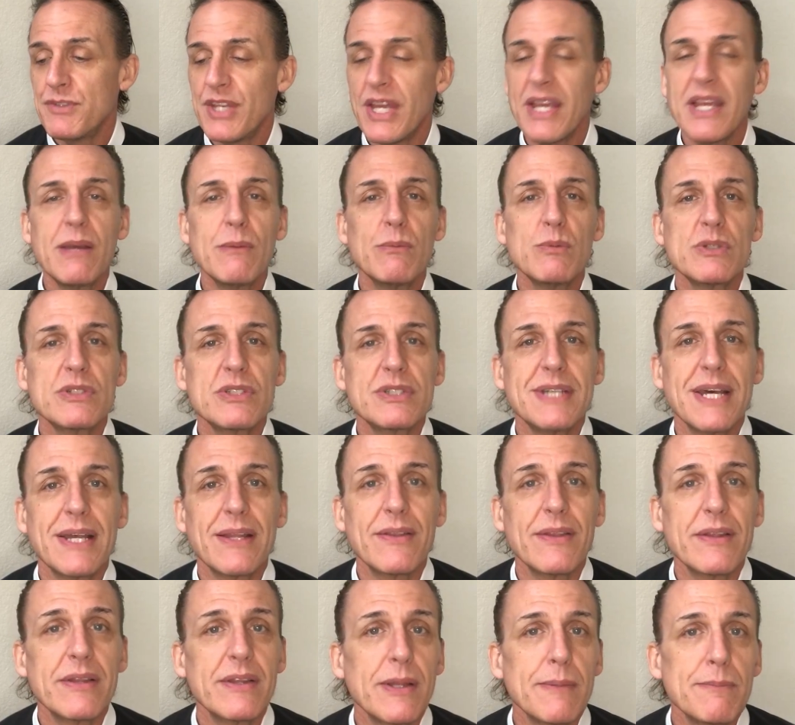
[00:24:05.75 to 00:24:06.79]
Jacob was down
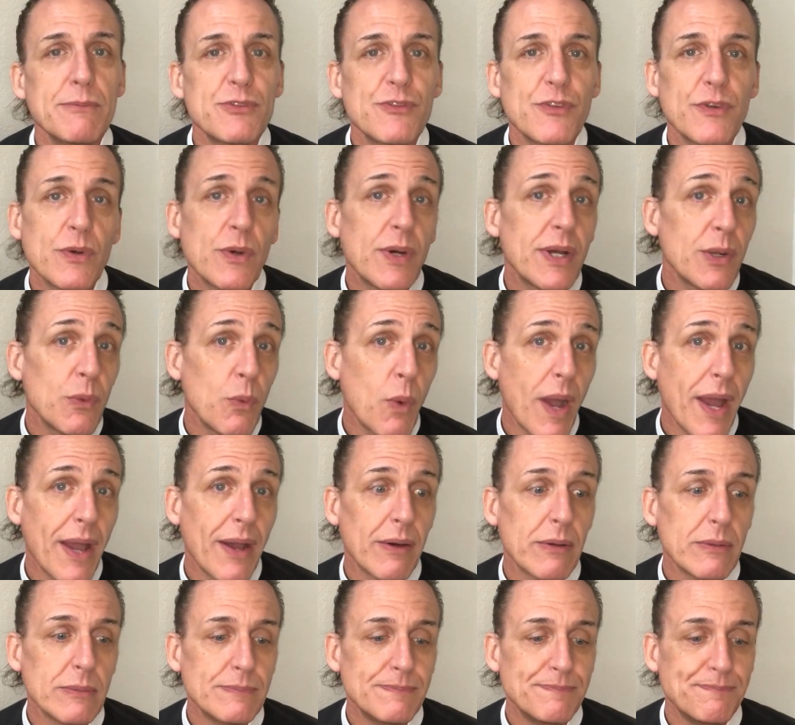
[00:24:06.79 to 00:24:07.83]
in the dumps for quite a
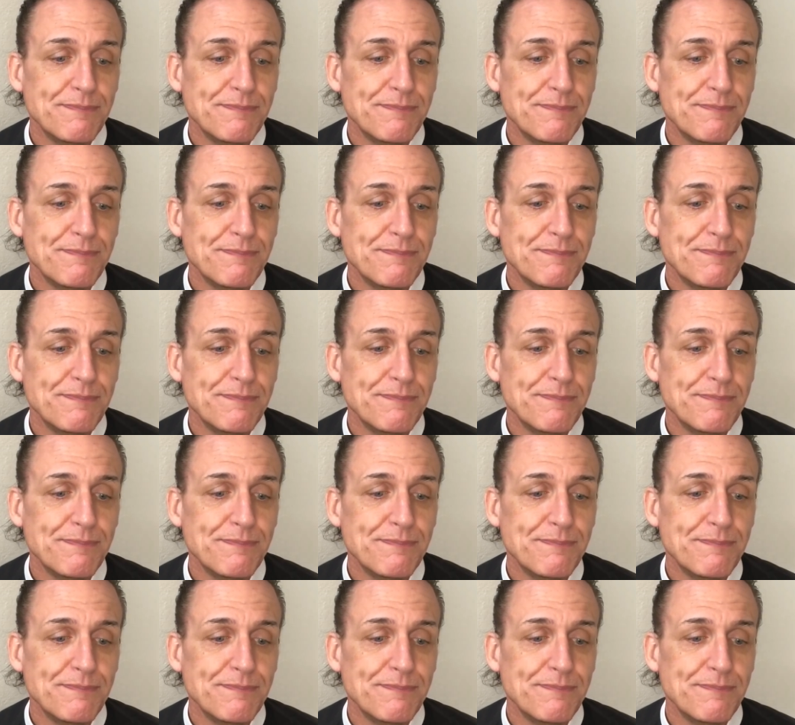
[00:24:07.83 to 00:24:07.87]
while,